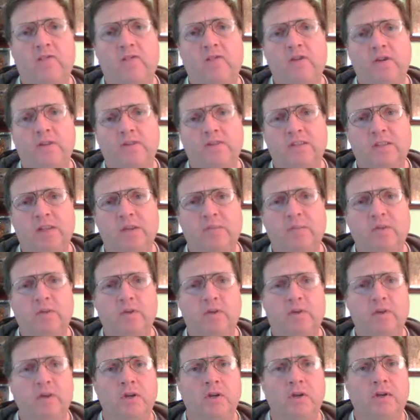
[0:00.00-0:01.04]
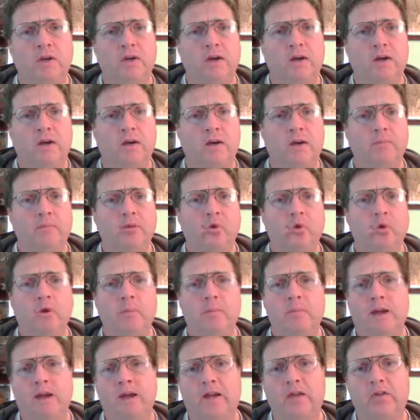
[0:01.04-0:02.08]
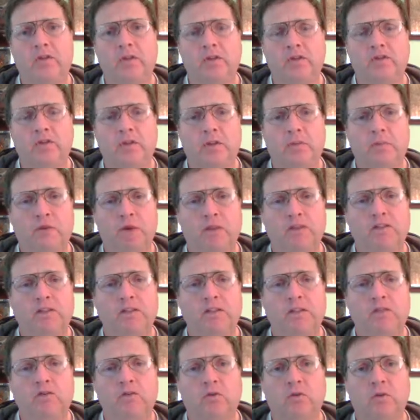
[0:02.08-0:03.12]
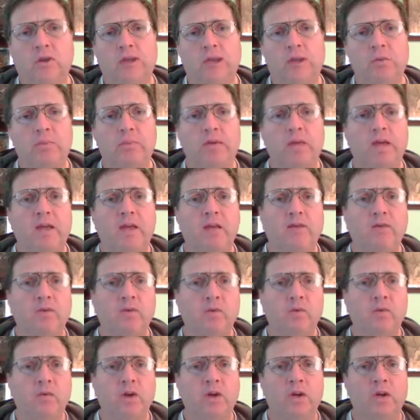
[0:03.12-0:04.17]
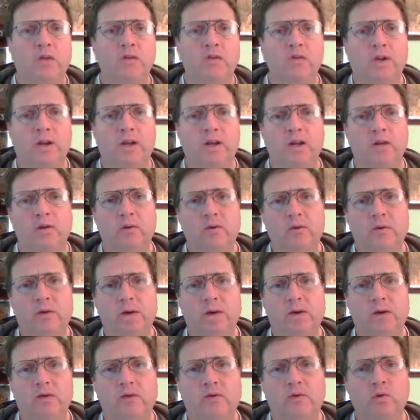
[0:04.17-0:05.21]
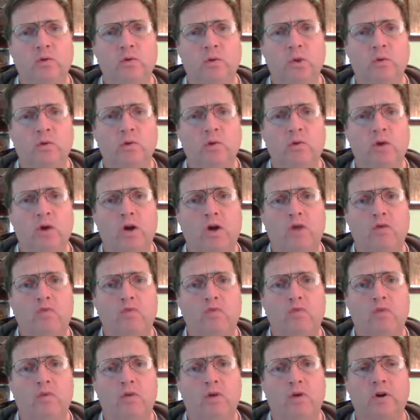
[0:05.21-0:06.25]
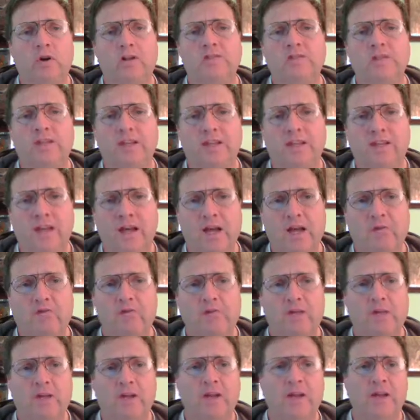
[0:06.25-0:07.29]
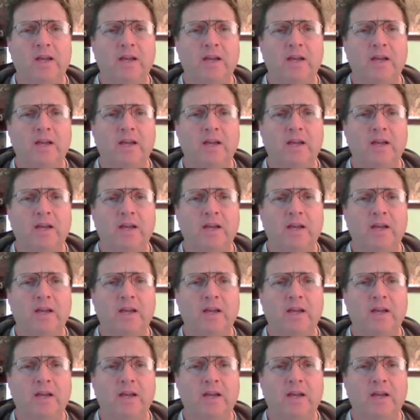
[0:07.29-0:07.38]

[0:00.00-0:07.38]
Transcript: For example, going back and using a presidential campaign to try to do robocalls for a city council.